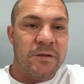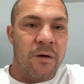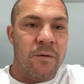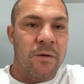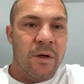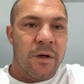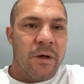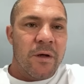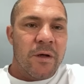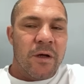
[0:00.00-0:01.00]
So
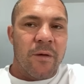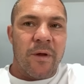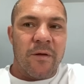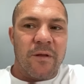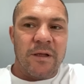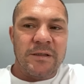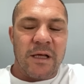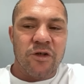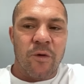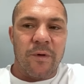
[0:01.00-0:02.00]
um, at least
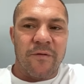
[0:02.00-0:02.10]
last couple